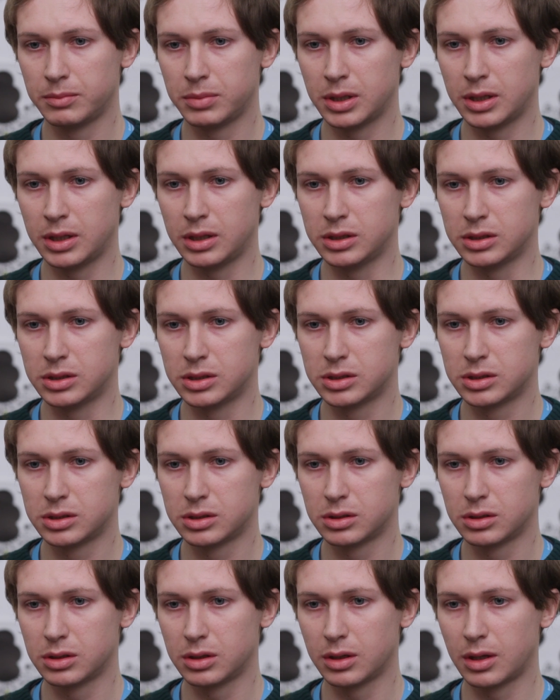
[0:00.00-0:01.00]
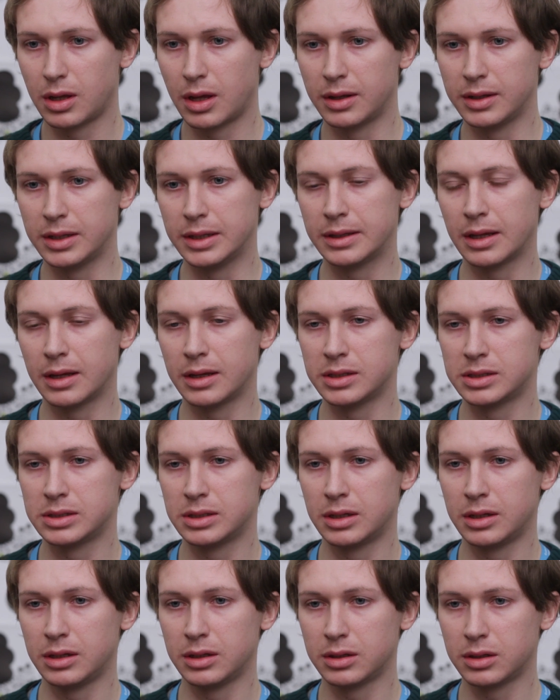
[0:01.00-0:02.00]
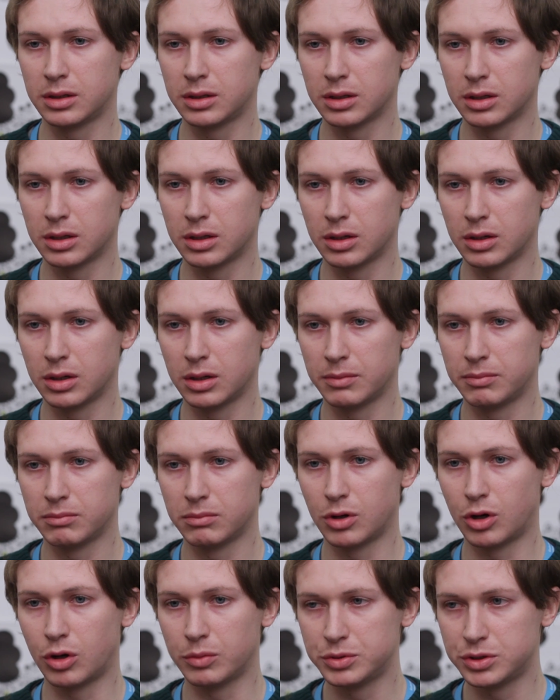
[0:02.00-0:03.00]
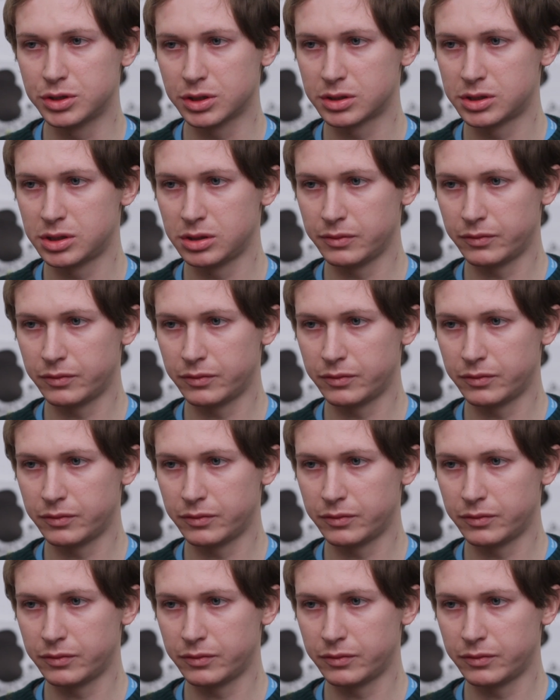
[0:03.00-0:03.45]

place, and it has like objects